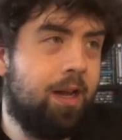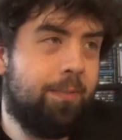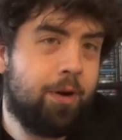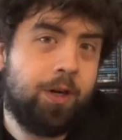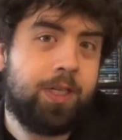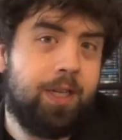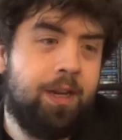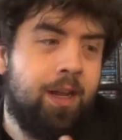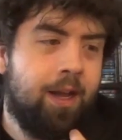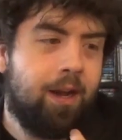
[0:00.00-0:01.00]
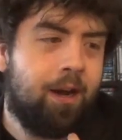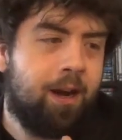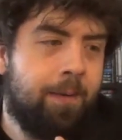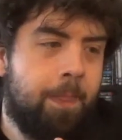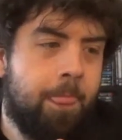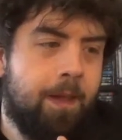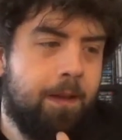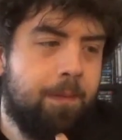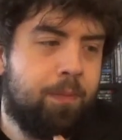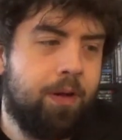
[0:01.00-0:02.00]
person
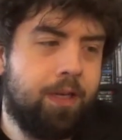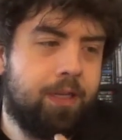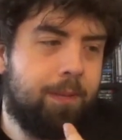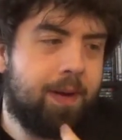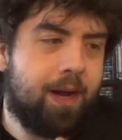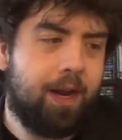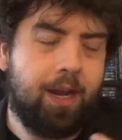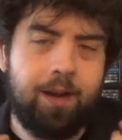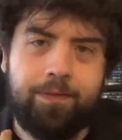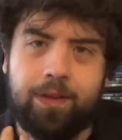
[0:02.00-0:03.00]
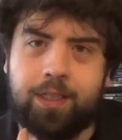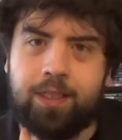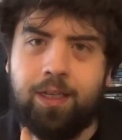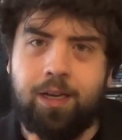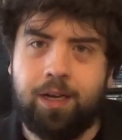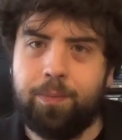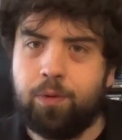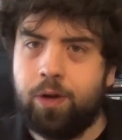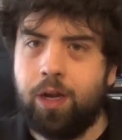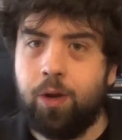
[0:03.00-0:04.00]
put into the body of this young
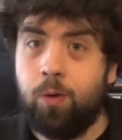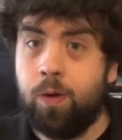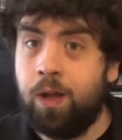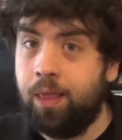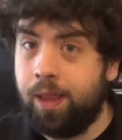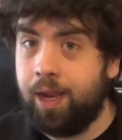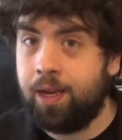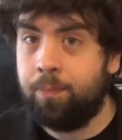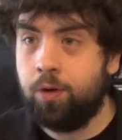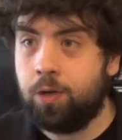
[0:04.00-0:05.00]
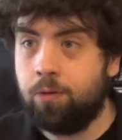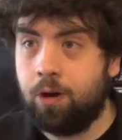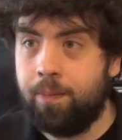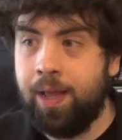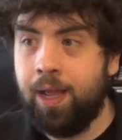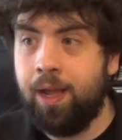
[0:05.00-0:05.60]
boy who, unlike Bookworm,